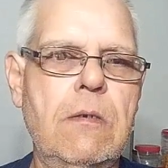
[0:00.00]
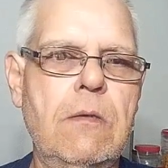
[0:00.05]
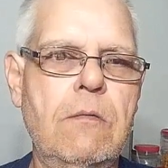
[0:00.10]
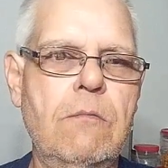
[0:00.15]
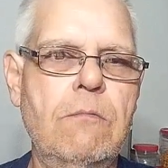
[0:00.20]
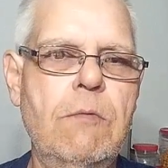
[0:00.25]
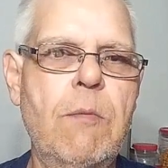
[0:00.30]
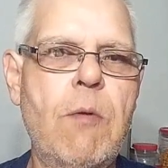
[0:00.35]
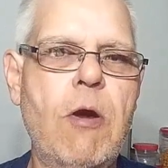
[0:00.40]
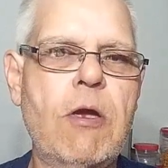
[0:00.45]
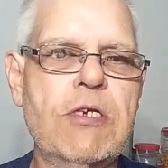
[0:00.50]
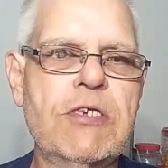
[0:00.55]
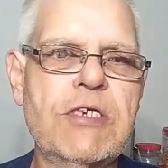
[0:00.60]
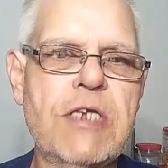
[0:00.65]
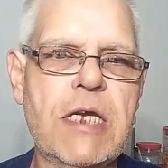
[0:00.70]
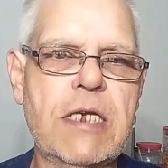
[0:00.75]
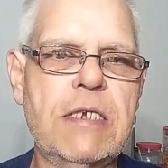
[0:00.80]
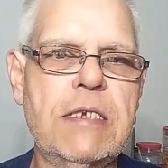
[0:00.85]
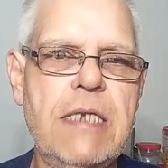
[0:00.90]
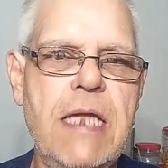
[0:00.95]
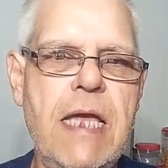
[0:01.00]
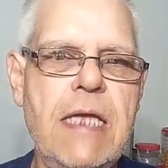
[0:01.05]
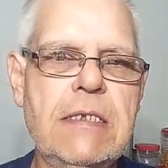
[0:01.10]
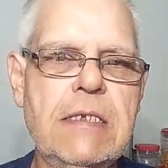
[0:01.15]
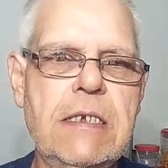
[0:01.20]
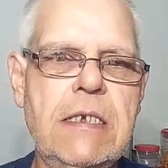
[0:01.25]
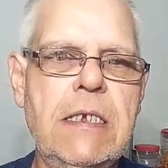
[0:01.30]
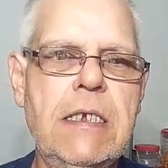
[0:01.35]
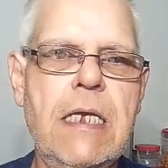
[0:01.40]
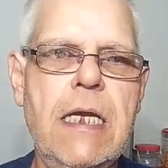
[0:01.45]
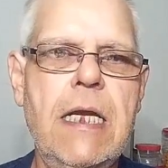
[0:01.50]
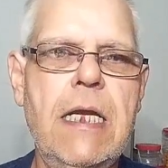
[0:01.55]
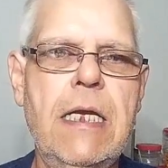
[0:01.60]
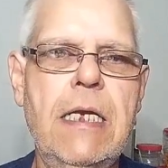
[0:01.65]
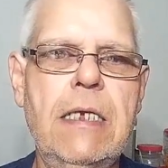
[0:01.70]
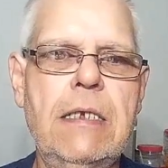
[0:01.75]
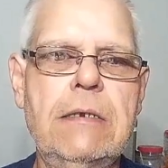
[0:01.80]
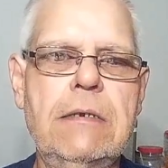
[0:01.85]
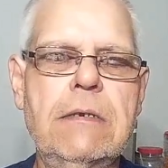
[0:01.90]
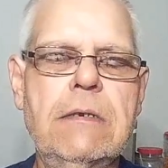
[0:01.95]
we bought a second Dasney,
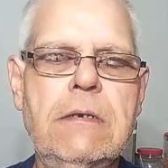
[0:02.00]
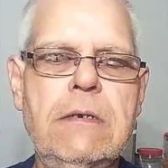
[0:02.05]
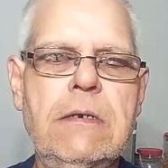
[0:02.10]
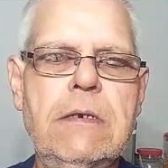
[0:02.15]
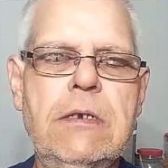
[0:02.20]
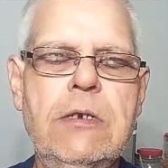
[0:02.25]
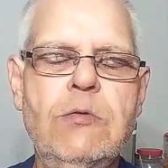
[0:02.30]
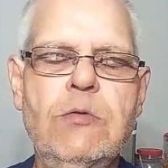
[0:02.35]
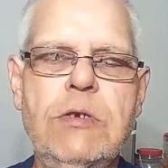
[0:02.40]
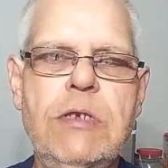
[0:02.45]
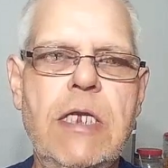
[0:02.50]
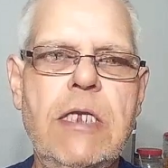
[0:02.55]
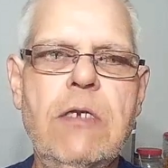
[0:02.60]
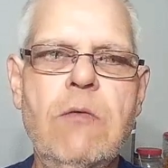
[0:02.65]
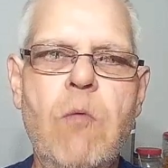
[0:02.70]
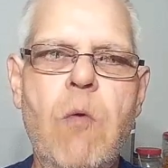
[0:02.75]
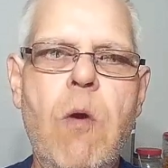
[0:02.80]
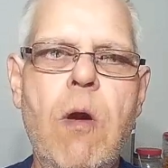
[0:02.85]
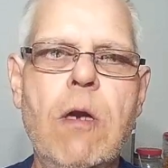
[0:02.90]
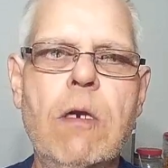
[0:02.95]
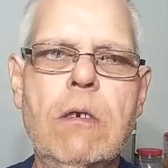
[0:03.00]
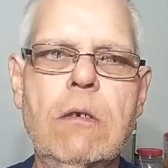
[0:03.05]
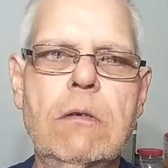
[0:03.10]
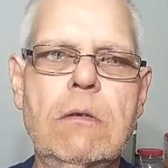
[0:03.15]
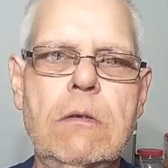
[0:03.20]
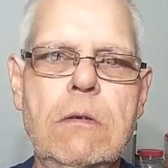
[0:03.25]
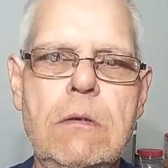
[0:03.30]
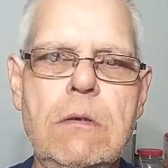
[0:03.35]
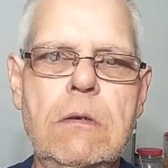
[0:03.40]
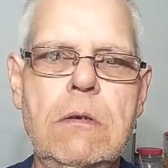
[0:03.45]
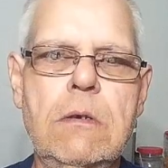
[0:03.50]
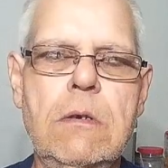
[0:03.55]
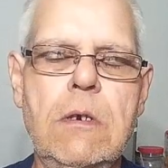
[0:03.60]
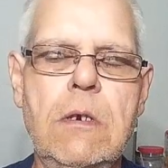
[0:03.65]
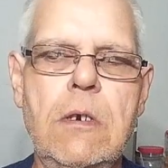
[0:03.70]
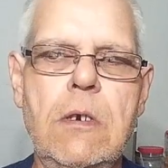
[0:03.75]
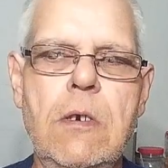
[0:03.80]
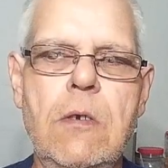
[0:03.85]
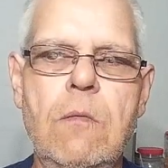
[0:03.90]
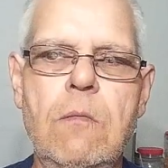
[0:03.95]
and it was dead in the water.
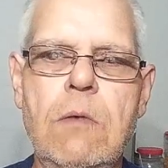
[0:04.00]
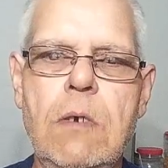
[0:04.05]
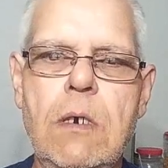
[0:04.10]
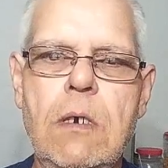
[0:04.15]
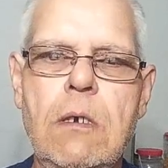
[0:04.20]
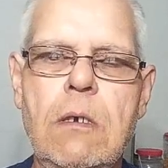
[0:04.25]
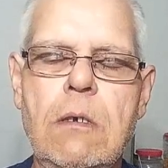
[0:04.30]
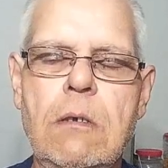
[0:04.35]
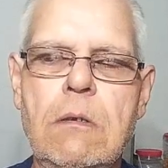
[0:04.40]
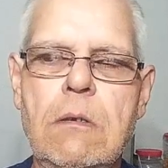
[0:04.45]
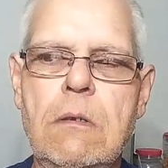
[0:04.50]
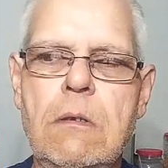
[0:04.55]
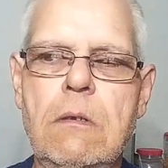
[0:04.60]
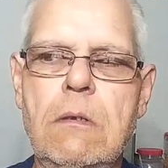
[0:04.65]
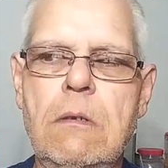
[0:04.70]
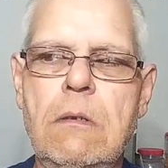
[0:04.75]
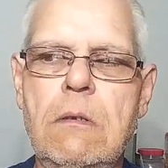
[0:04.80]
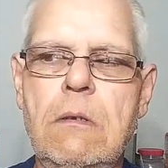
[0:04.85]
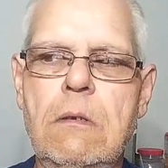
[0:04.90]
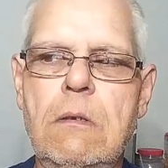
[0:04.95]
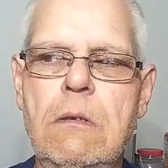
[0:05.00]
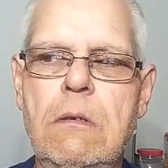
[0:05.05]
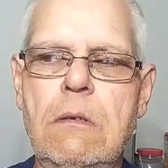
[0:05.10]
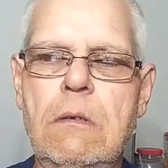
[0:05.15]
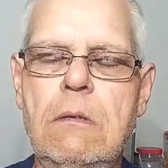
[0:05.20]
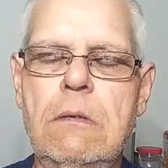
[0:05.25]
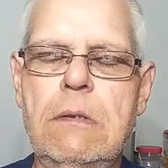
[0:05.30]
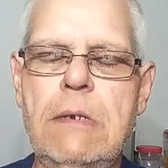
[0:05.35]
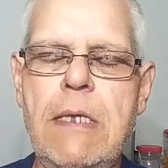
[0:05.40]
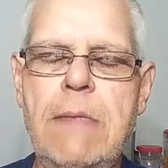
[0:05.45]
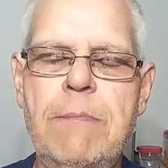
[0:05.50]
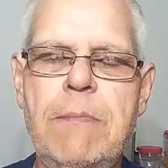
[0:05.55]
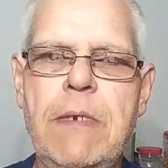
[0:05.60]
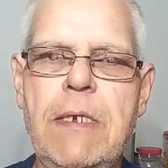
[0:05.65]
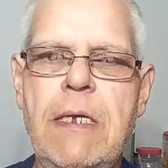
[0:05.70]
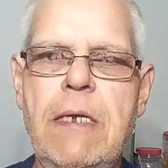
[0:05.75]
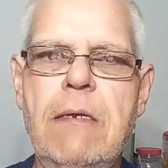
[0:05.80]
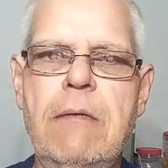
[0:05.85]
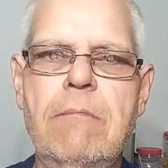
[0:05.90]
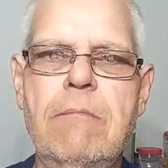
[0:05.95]
Well, that
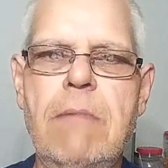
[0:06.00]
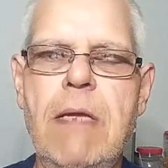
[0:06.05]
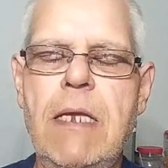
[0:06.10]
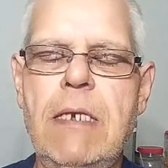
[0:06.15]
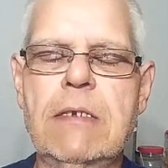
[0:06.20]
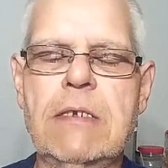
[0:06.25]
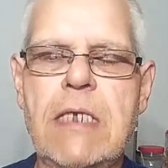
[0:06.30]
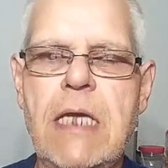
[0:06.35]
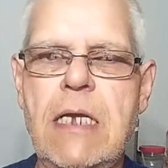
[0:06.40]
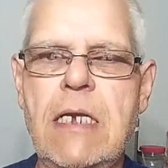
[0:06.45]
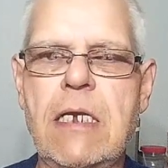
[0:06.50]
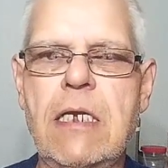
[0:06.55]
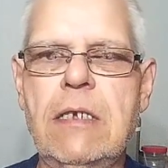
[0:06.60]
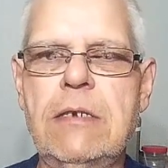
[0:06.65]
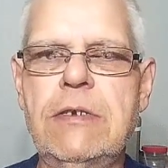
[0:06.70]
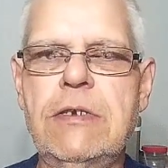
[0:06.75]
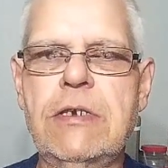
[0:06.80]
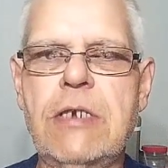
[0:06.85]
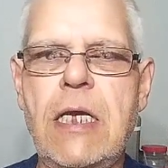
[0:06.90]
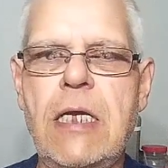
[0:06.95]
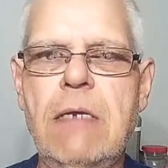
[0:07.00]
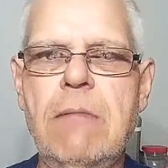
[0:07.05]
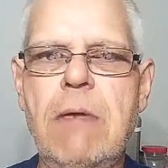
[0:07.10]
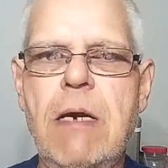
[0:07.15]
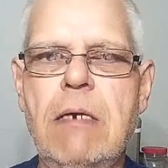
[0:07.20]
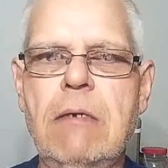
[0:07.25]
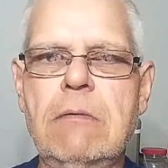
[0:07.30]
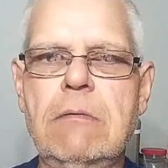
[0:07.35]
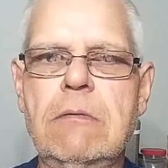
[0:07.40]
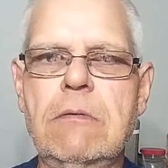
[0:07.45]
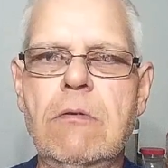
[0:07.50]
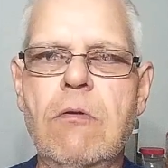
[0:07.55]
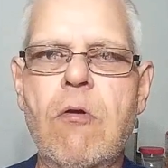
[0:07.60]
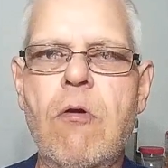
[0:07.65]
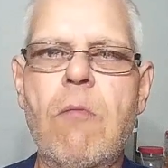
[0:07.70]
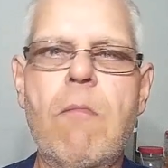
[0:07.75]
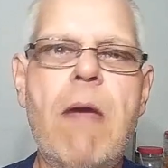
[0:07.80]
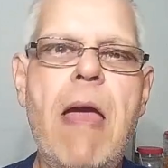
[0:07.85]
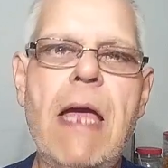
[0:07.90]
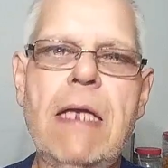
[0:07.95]
made us kind of gun shy about
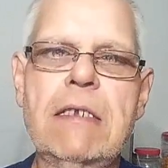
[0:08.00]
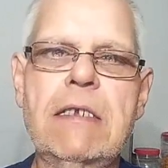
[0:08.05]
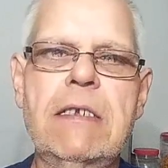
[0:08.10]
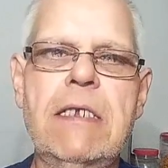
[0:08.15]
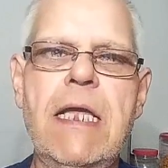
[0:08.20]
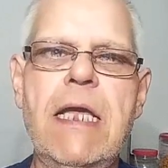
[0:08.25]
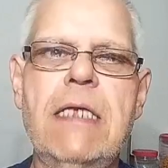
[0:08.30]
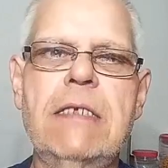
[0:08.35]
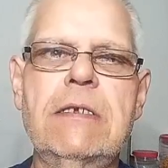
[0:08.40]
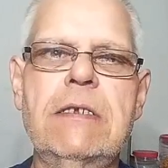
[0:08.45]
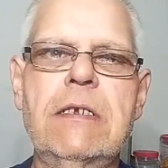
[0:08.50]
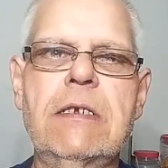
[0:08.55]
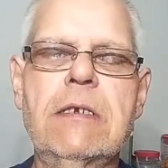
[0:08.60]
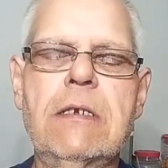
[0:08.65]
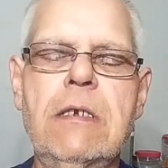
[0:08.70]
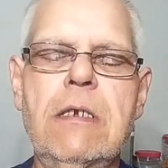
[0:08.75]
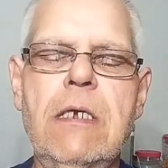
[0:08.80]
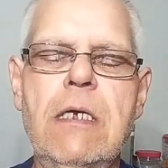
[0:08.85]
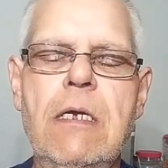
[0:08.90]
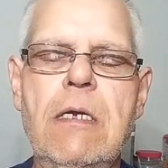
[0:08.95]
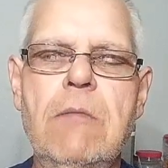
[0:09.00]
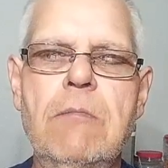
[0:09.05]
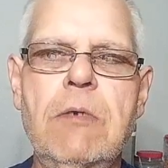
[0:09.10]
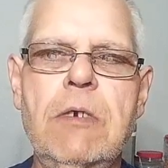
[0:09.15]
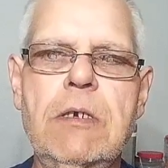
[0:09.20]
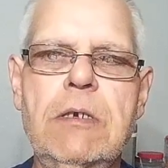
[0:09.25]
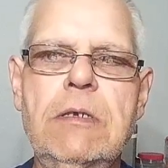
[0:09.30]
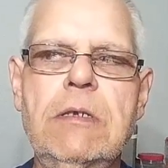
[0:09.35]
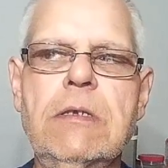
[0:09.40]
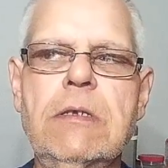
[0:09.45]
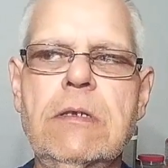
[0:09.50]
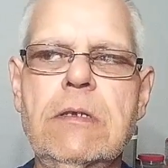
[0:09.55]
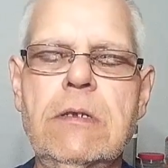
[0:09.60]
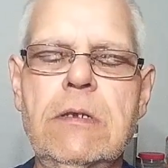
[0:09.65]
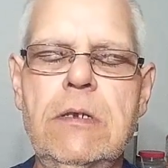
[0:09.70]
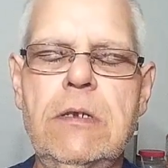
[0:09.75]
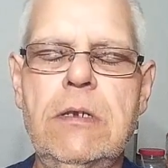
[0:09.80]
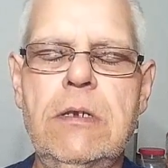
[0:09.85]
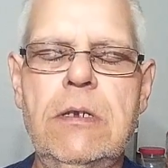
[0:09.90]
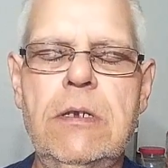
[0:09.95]
going back to Dasney, because
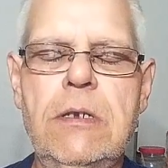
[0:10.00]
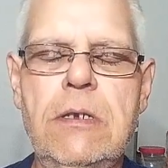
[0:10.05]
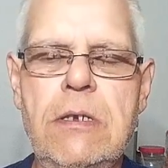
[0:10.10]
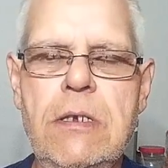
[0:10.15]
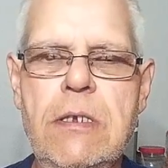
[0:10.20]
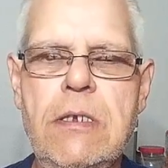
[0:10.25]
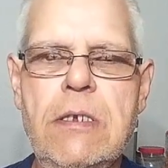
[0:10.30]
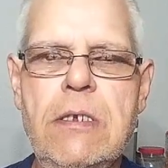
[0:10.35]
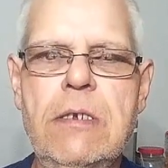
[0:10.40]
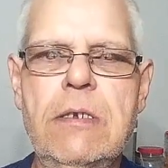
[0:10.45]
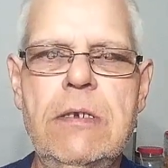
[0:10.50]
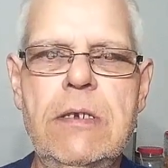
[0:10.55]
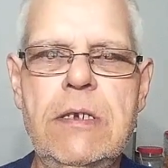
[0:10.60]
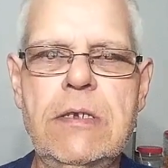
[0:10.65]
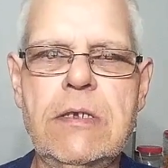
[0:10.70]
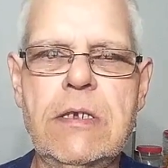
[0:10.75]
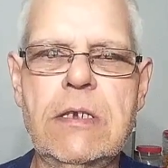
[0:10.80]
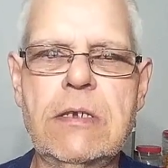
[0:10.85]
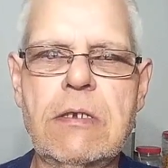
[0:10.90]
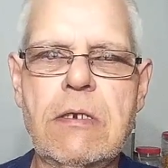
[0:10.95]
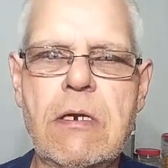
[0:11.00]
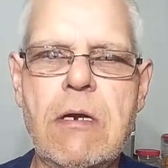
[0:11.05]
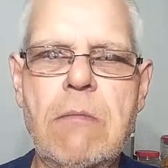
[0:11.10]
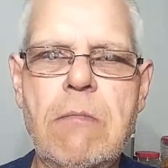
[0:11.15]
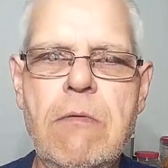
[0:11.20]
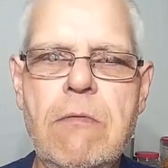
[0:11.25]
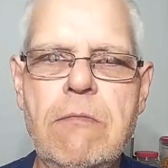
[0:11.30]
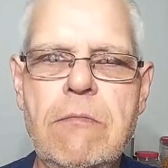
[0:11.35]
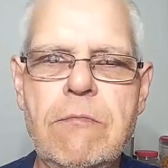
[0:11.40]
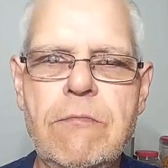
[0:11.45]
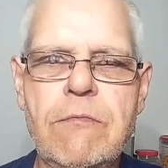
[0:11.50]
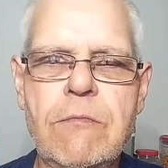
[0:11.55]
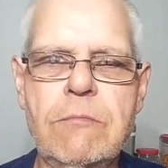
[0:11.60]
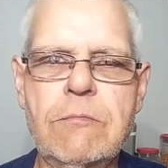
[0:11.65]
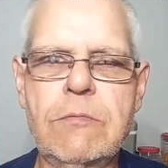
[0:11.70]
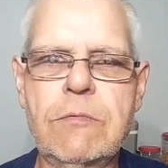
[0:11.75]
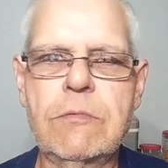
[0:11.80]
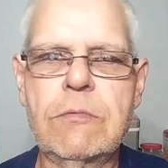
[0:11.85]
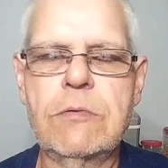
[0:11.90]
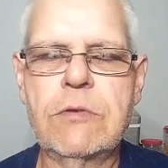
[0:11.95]
these things are coming from
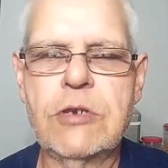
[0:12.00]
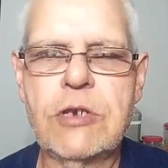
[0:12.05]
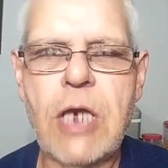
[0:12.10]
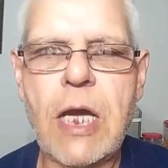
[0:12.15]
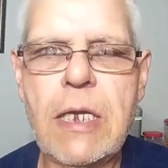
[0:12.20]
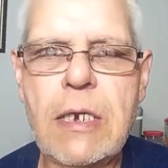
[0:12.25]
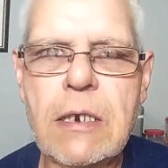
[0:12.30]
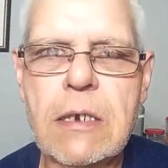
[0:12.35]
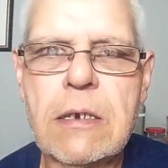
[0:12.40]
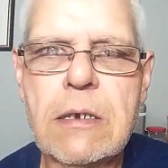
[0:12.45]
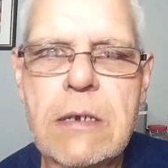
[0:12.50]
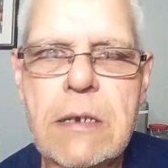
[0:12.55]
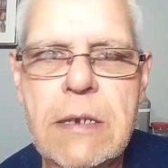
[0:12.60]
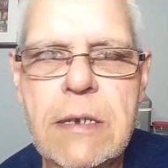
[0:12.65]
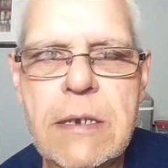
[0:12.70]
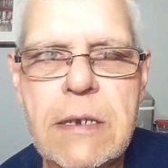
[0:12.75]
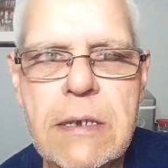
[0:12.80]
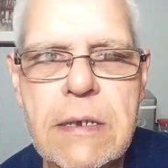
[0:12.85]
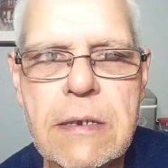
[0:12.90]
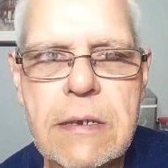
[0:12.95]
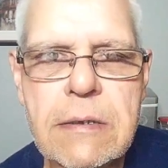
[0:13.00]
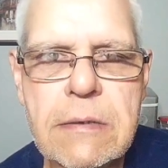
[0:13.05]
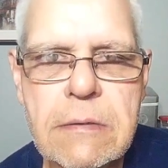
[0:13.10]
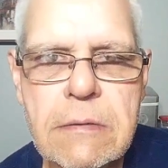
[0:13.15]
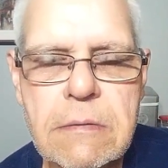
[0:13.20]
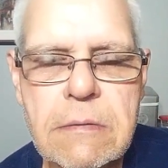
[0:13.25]
China, and